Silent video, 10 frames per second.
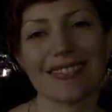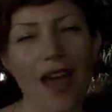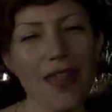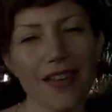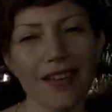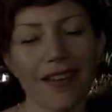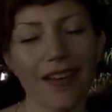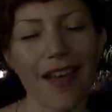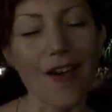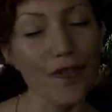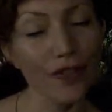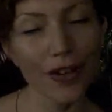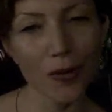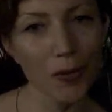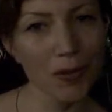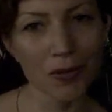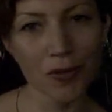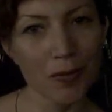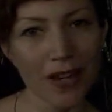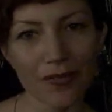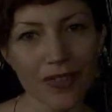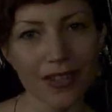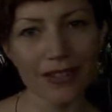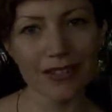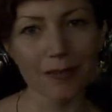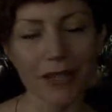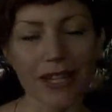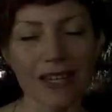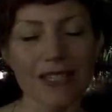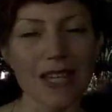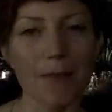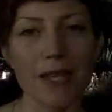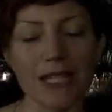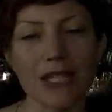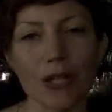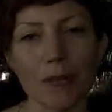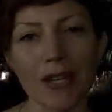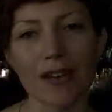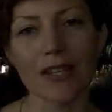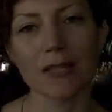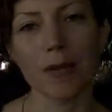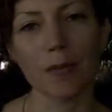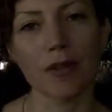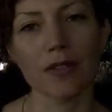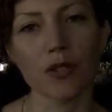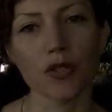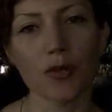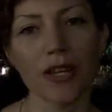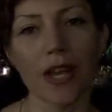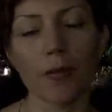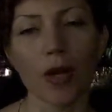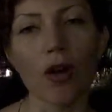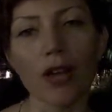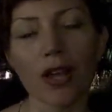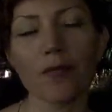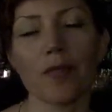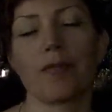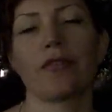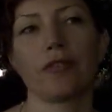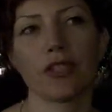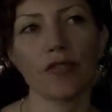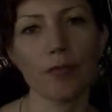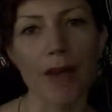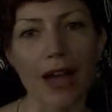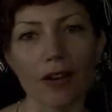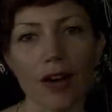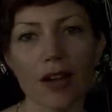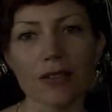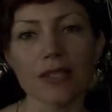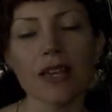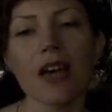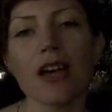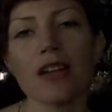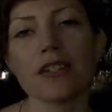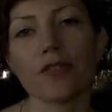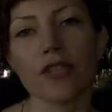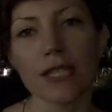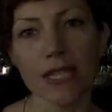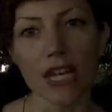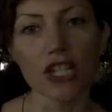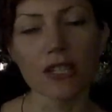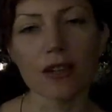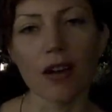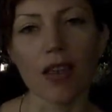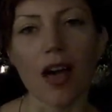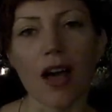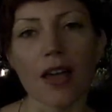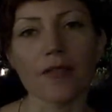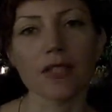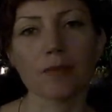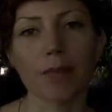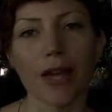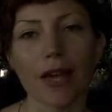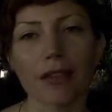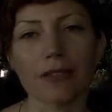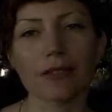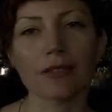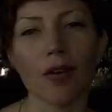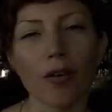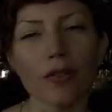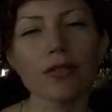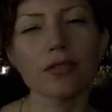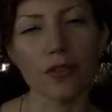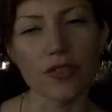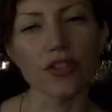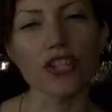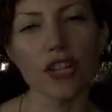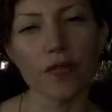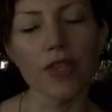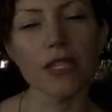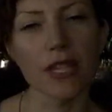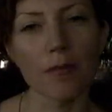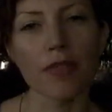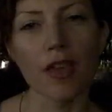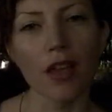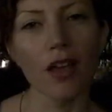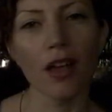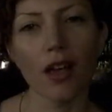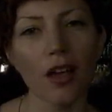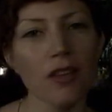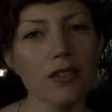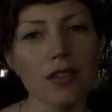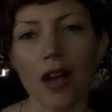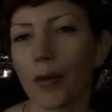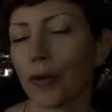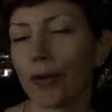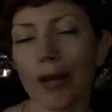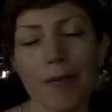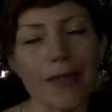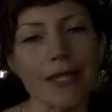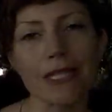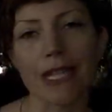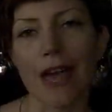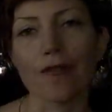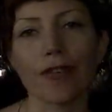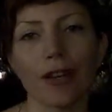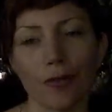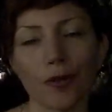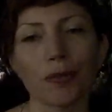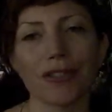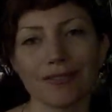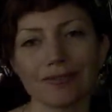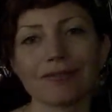I think every woman would benefit because I met so many nice people on this retreat, and we all came from different backgrounds, different stages in our lives, but all sort of searching for the same thing. So I would recommend this to every woman.